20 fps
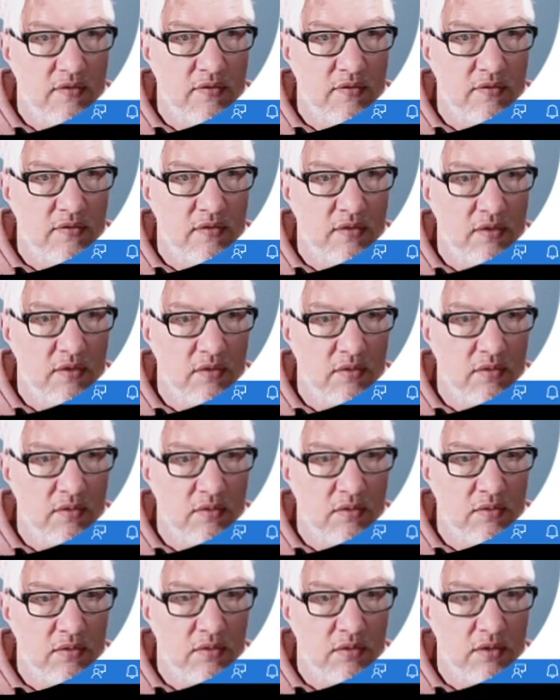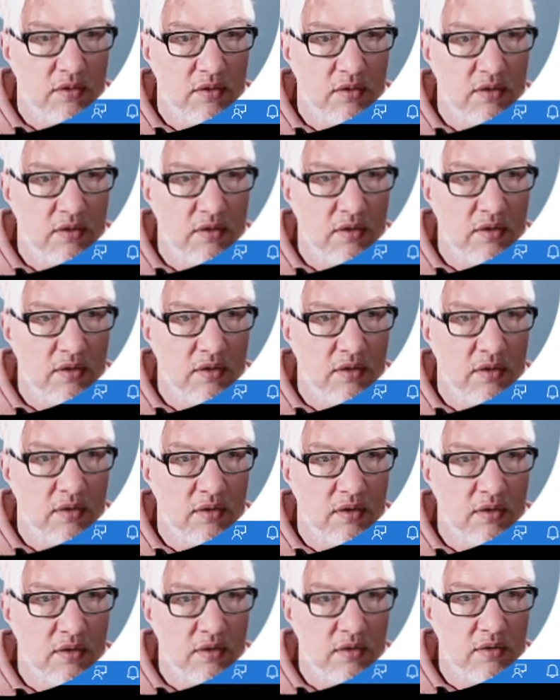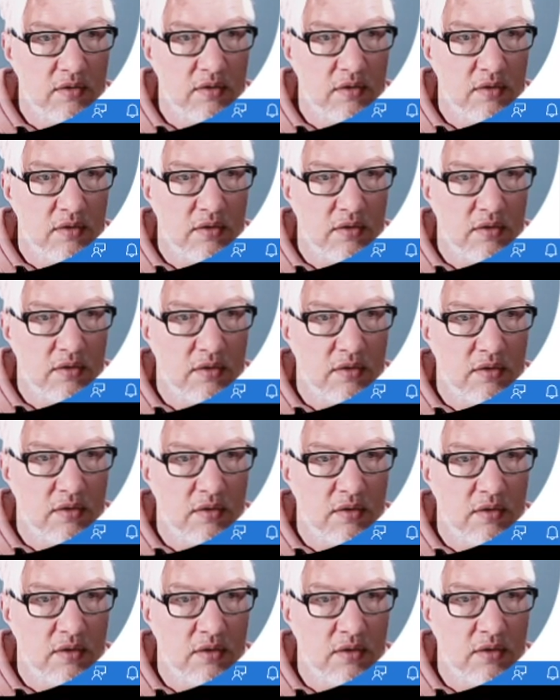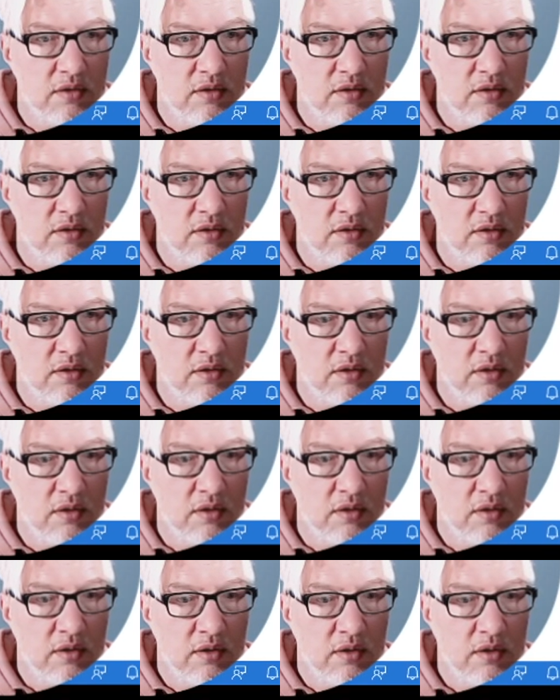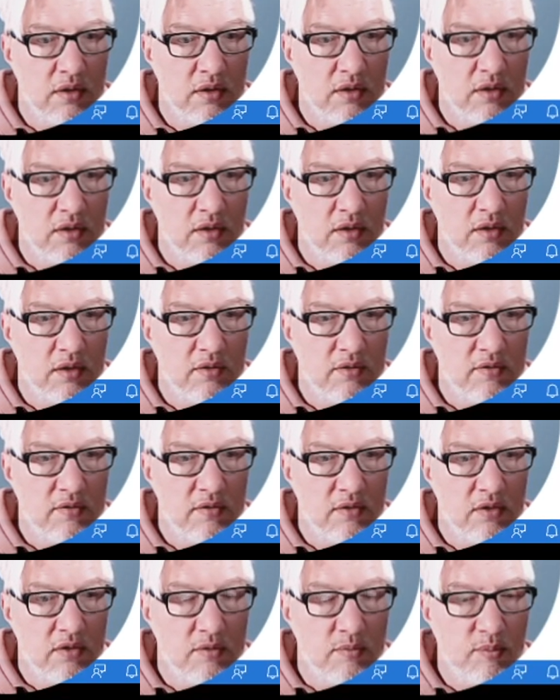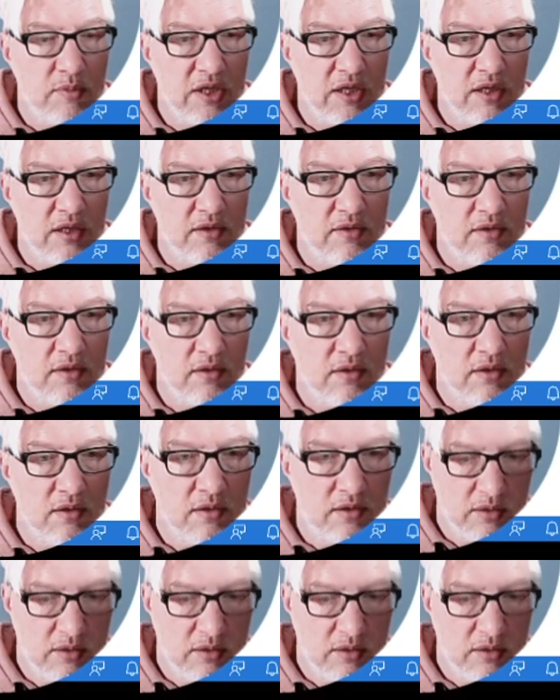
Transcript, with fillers: So uh, da, da, da, it's not mad.